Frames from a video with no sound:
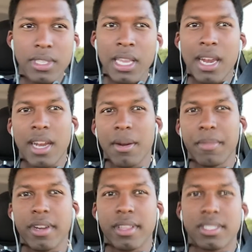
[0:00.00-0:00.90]
didn't have the
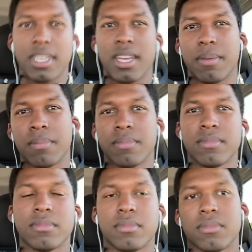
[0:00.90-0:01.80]
money at the time,
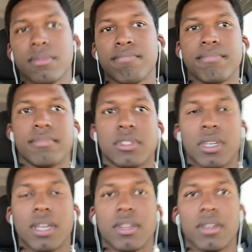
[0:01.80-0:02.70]
so
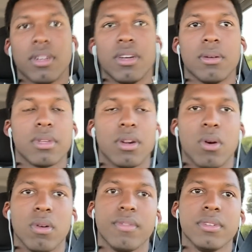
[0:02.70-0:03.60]
I couldn't get a
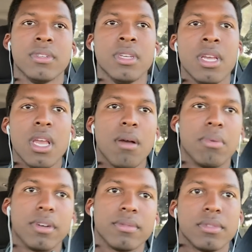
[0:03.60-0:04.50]
hold of it.
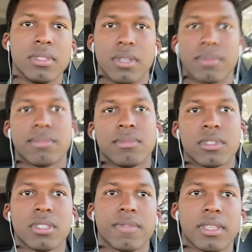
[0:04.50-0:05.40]
But you know,
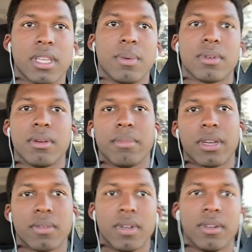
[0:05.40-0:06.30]
stuff like that will come back
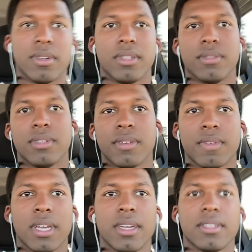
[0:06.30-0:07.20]
around, and if
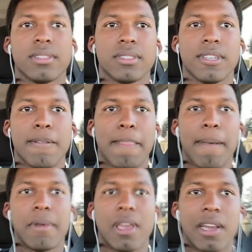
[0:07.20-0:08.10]
not, I
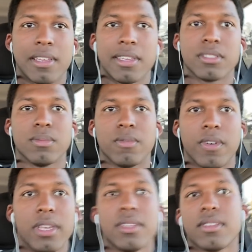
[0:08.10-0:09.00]
mean, I can get some
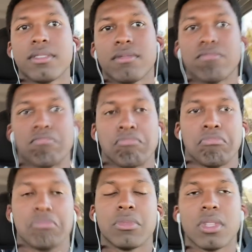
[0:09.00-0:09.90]
fake
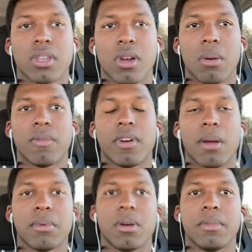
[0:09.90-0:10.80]
carbon
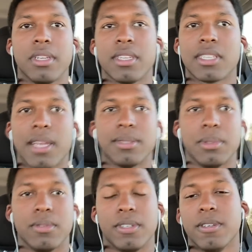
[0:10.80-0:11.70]
fiber. I mean, it doesn't have to
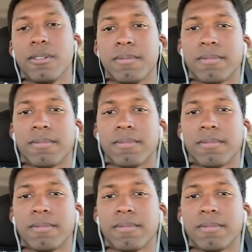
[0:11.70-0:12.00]
be real,